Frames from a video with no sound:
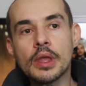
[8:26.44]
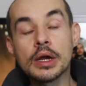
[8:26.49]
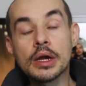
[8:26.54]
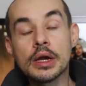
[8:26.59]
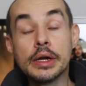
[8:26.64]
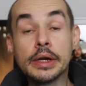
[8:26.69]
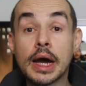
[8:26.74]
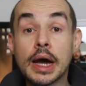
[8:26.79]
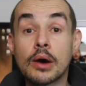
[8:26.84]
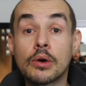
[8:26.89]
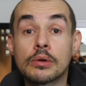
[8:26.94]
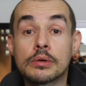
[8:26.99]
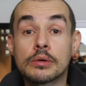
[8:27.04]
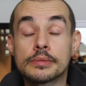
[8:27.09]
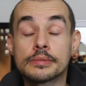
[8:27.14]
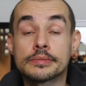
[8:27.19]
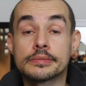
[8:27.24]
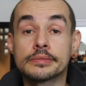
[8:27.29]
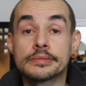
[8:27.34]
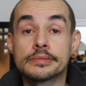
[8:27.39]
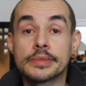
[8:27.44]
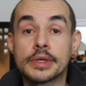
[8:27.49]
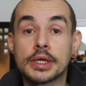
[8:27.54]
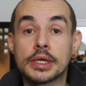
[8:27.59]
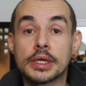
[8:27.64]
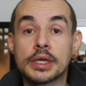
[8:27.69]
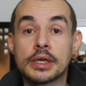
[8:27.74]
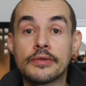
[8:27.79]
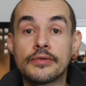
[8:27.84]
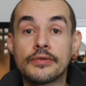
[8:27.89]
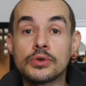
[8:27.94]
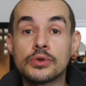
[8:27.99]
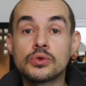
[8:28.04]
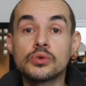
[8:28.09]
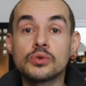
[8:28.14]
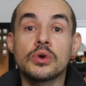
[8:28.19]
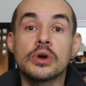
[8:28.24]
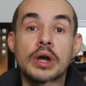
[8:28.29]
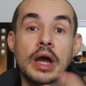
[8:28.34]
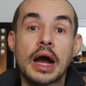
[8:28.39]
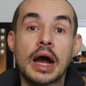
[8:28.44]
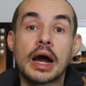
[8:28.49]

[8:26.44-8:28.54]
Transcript: now, if you